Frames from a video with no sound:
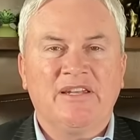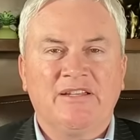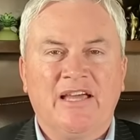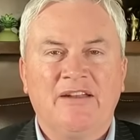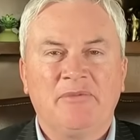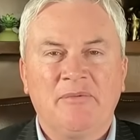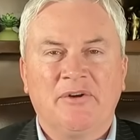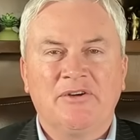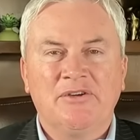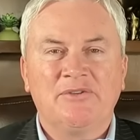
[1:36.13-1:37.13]
A lot of people
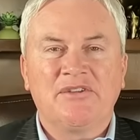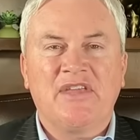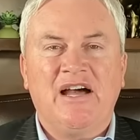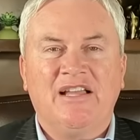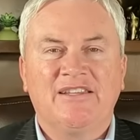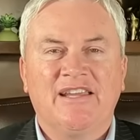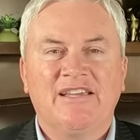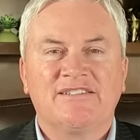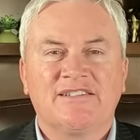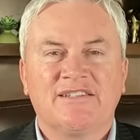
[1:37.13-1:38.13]
are using the
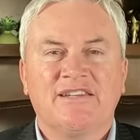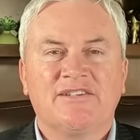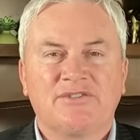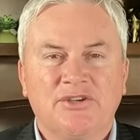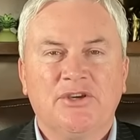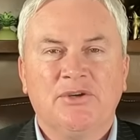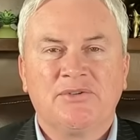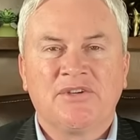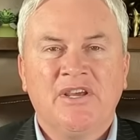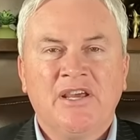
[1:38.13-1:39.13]
holidays as an excuse.